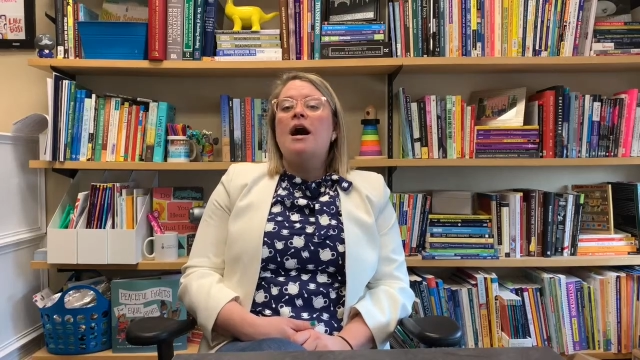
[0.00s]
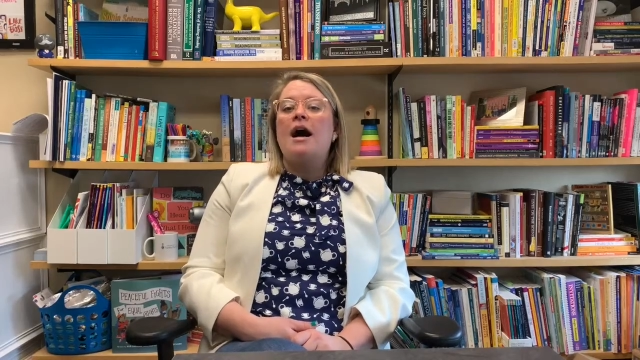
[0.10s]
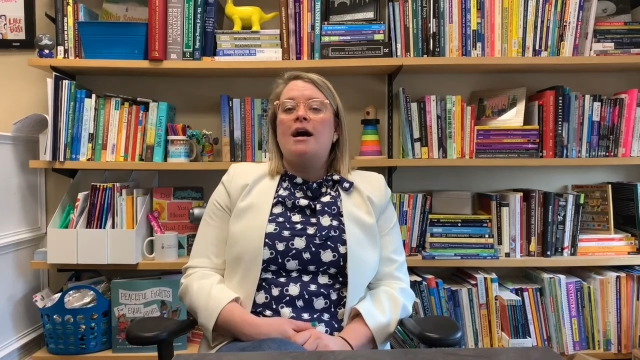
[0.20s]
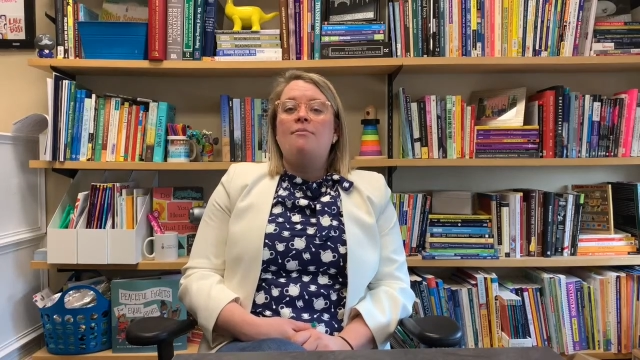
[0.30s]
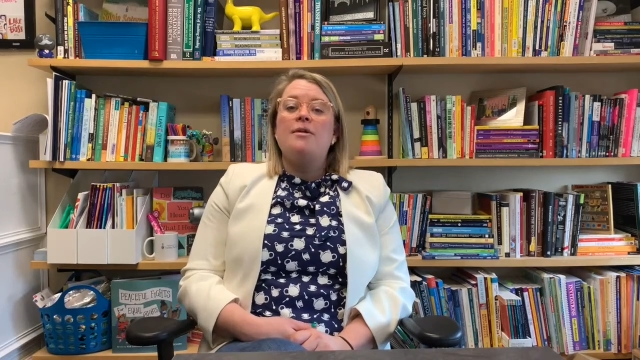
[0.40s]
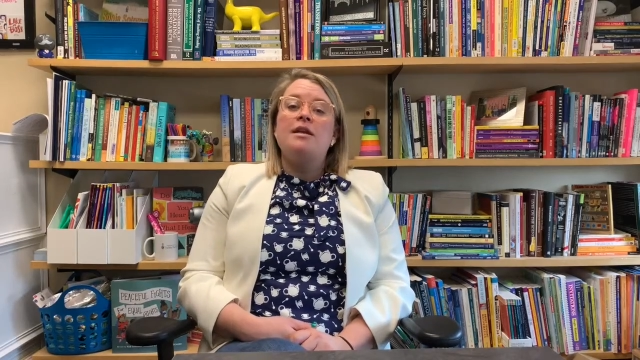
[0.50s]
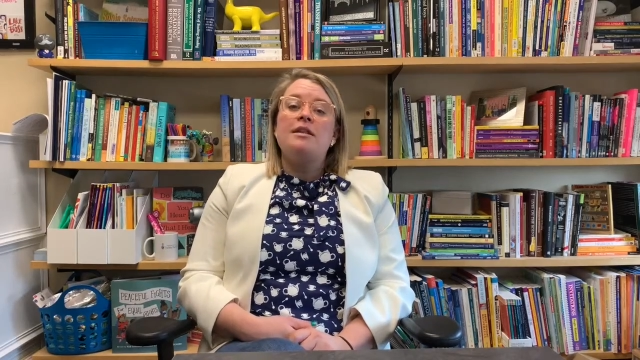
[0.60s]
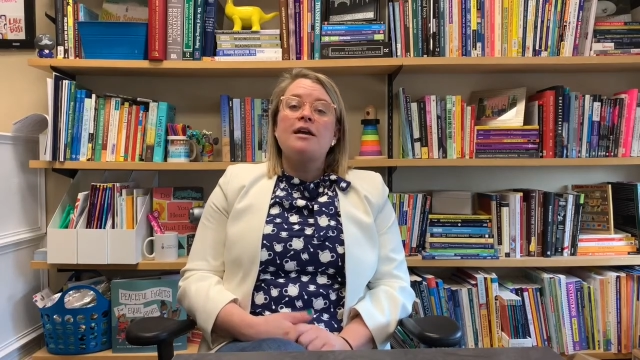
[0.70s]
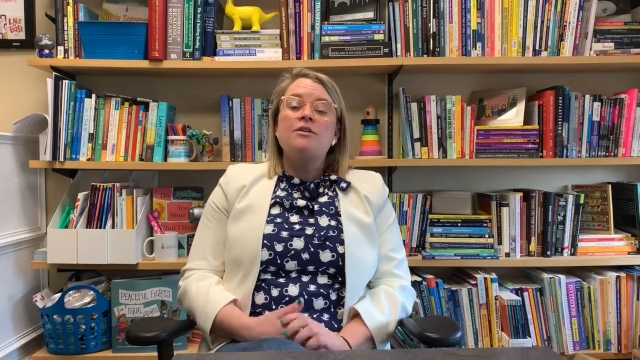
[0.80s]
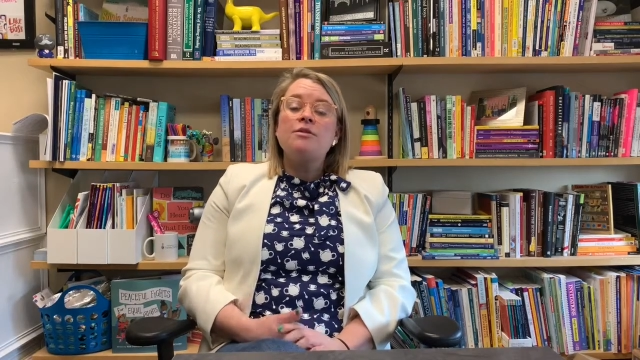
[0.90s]
And
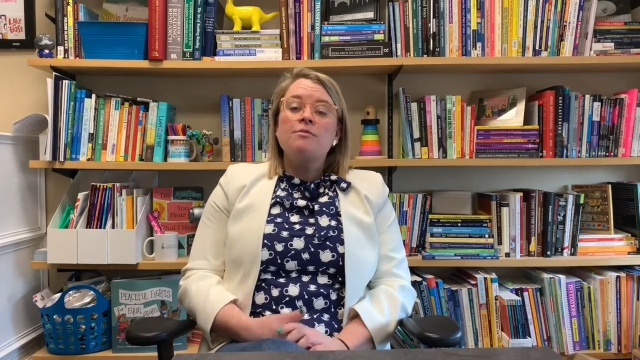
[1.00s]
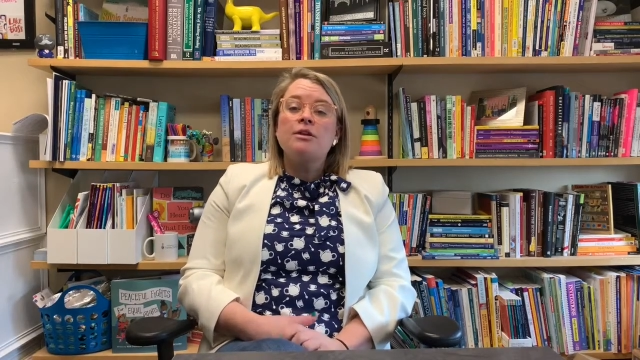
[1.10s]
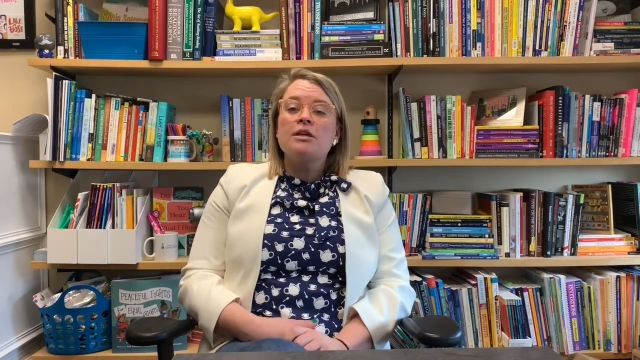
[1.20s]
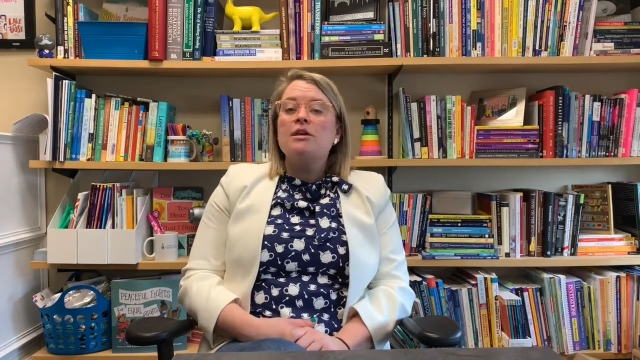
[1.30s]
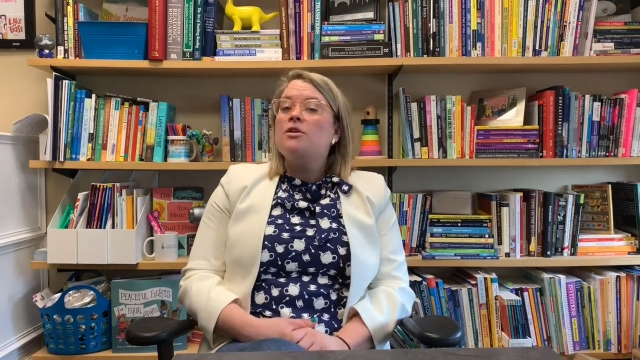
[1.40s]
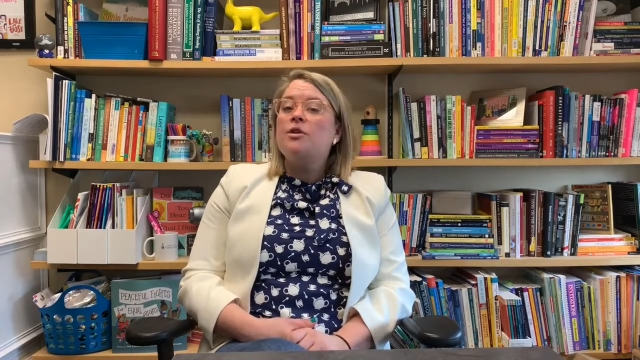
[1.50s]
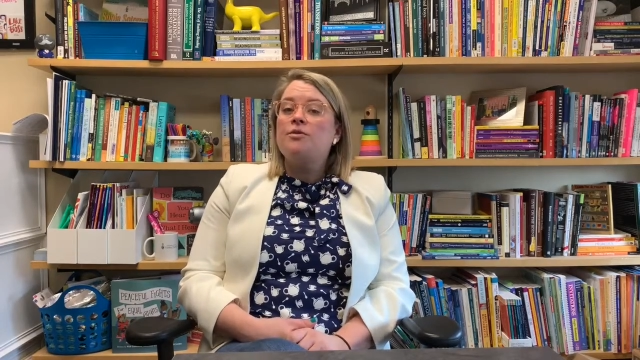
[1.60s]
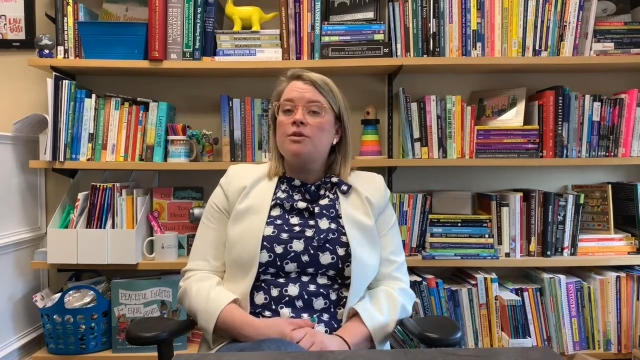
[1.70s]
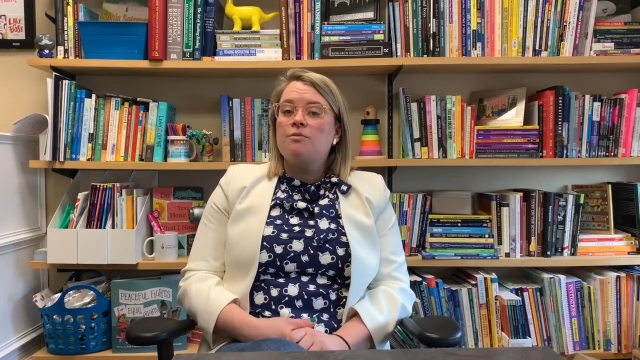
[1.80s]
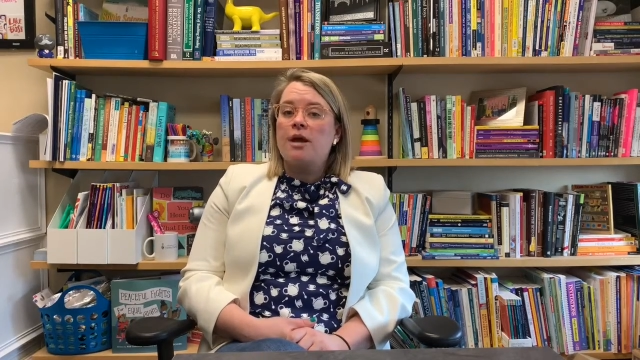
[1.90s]
that unit really
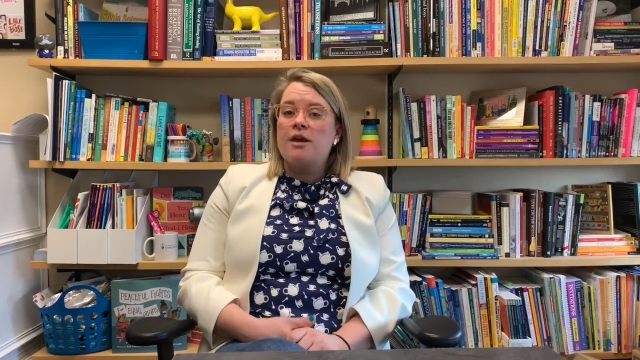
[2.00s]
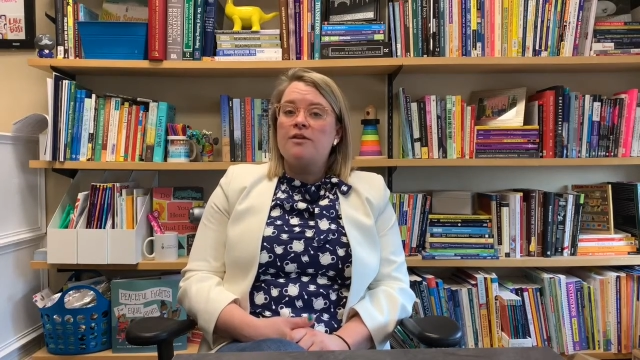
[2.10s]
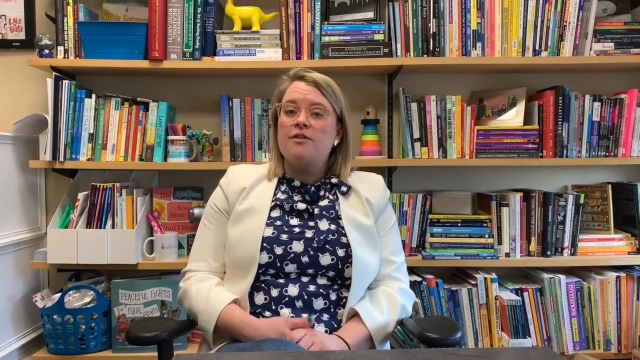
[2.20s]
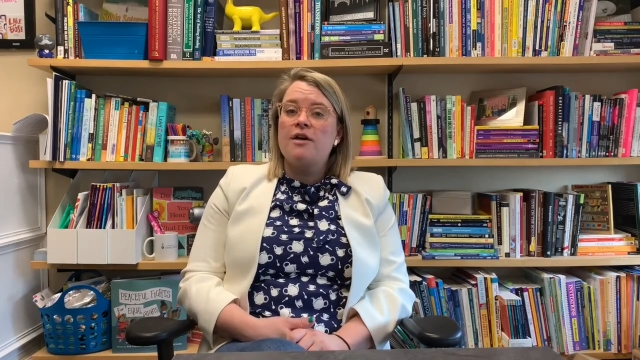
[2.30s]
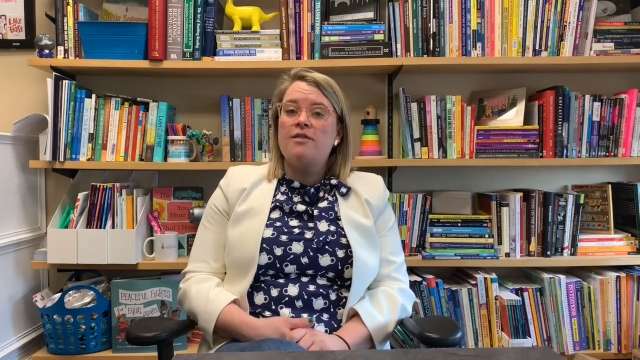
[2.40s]
concluded with